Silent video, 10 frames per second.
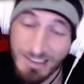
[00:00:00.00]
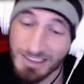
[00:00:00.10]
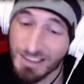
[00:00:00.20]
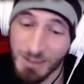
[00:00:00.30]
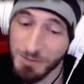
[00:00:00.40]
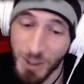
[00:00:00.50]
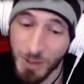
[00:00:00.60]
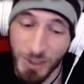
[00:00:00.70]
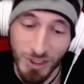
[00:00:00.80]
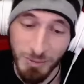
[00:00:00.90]
just a
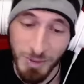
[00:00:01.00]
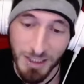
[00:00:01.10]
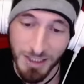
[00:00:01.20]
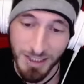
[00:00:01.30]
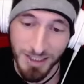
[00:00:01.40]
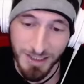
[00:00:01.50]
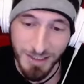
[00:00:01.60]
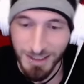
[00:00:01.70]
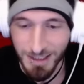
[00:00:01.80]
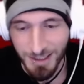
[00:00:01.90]
Veramos spotlight.
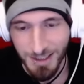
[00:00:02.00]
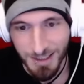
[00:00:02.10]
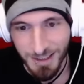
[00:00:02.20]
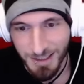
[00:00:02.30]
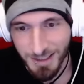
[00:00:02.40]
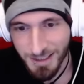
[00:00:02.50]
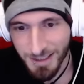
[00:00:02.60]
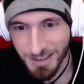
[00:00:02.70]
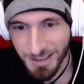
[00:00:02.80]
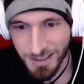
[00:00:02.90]

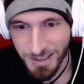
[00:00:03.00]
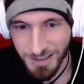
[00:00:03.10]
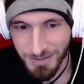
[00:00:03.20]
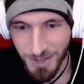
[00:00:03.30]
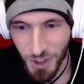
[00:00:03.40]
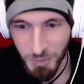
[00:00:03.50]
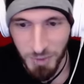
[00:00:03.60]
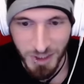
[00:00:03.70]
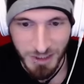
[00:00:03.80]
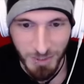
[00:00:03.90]
Just the
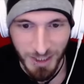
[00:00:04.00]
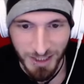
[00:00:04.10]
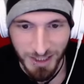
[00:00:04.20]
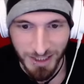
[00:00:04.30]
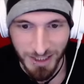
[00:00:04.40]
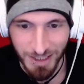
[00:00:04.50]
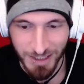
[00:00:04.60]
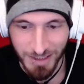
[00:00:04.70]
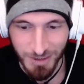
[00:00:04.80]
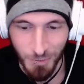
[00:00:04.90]
Veramos spotlight again.
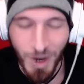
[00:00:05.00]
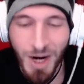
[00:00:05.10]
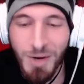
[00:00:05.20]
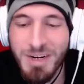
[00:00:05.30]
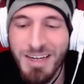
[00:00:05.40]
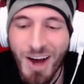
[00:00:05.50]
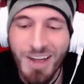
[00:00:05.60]
Why are we not